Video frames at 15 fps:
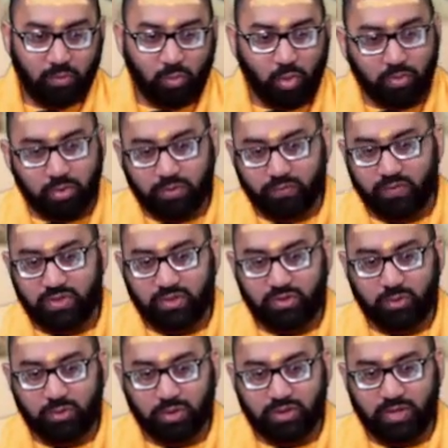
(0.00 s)
Whether it's
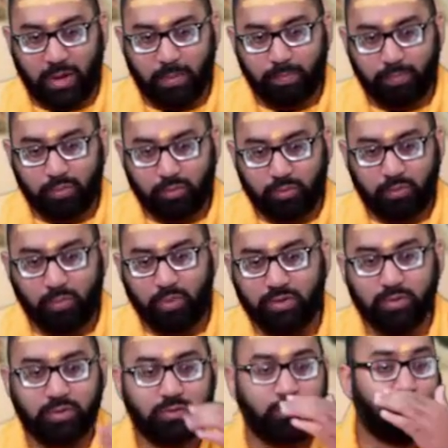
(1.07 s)
visits to a temple, whether it's